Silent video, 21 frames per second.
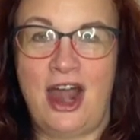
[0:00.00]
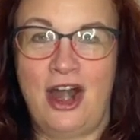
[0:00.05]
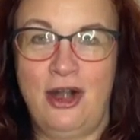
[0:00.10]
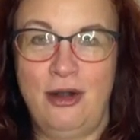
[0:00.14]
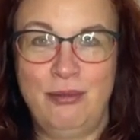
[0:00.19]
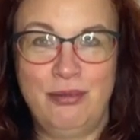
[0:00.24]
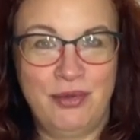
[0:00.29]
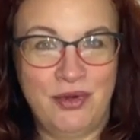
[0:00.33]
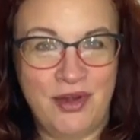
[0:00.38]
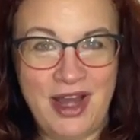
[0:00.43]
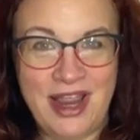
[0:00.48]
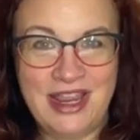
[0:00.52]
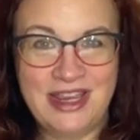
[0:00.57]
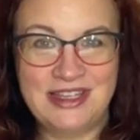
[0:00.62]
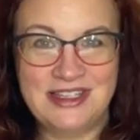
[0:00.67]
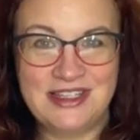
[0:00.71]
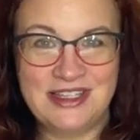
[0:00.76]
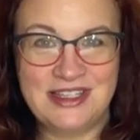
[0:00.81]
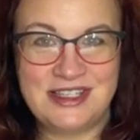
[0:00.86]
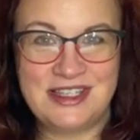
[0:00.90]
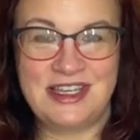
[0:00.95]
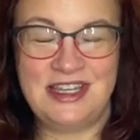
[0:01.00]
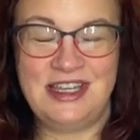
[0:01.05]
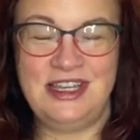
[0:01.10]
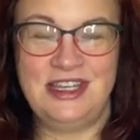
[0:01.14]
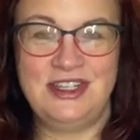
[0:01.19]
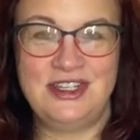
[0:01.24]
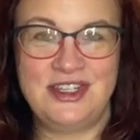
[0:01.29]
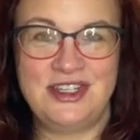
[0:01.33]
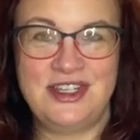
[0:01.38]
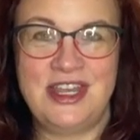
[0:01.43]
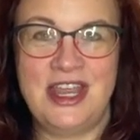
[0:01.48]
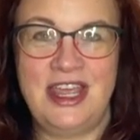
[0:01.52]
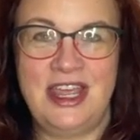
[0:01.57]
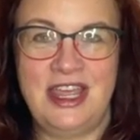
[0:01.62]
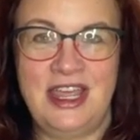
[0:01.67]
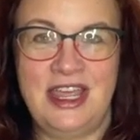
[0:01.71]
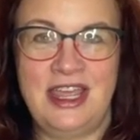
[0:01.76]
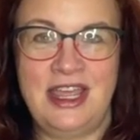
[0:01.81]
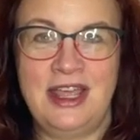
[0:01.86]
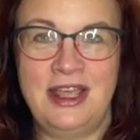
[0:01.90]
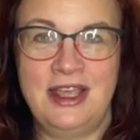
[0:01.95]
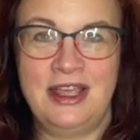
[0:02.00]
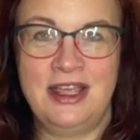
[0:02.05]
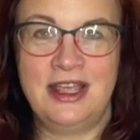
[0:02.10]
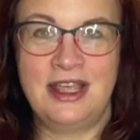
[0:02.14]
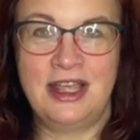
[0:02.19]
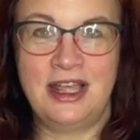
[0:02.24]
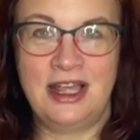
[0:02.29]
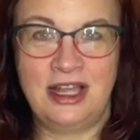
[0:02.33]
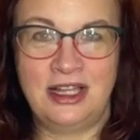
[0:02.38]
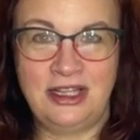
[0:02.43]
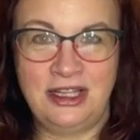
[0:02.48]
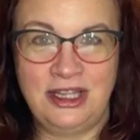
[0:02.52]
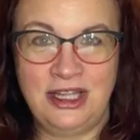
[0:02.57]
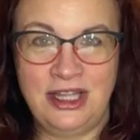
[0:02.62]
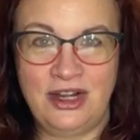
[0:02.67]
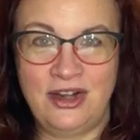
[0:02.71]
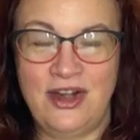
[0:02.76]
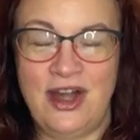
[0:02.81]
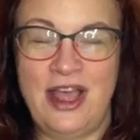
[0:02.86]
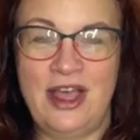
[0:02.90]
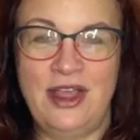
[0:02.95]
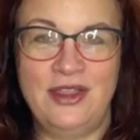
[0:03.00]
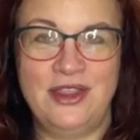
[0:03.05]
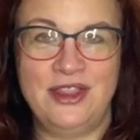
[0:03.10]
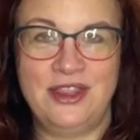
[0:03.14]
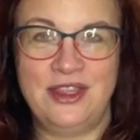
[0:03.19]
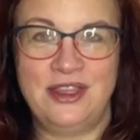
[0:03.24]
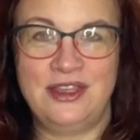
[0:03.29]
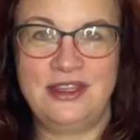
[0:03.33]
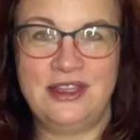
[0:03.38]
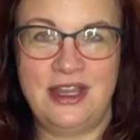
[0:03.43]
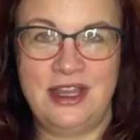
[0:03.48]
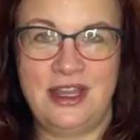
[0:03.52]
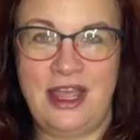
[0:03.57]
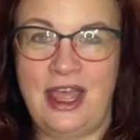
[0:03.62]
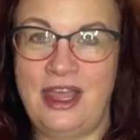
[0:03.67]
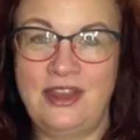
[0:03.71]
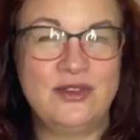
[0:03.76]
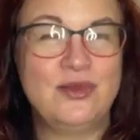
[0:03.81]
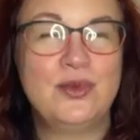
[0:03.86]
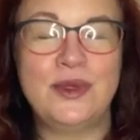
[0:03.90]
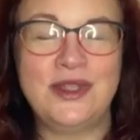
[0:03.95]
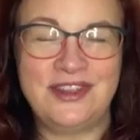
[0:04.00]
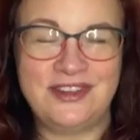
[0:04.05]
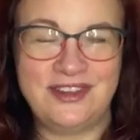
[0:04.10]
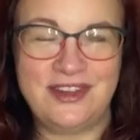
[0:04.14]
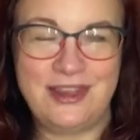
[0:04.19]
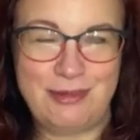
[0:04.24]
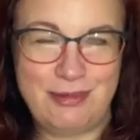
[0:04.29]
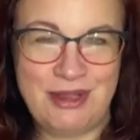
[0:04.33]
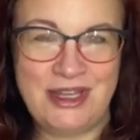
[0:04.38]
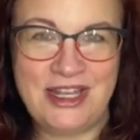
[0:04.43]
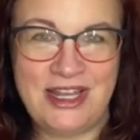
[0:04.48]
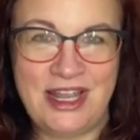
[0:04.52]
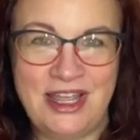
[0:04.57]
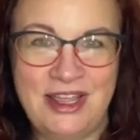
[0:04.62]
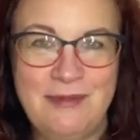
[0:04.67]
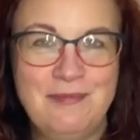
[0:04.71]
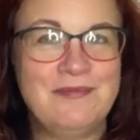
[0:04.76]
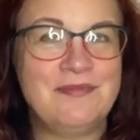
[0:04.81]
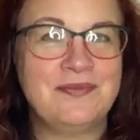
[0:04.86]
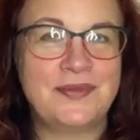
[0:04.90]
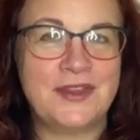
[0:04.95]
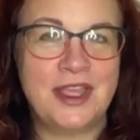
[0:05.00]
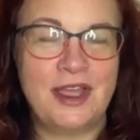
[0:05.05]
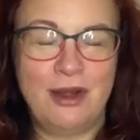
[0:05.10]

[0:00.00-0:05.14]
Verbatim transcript: Our brains each day clear out as we sleep at night,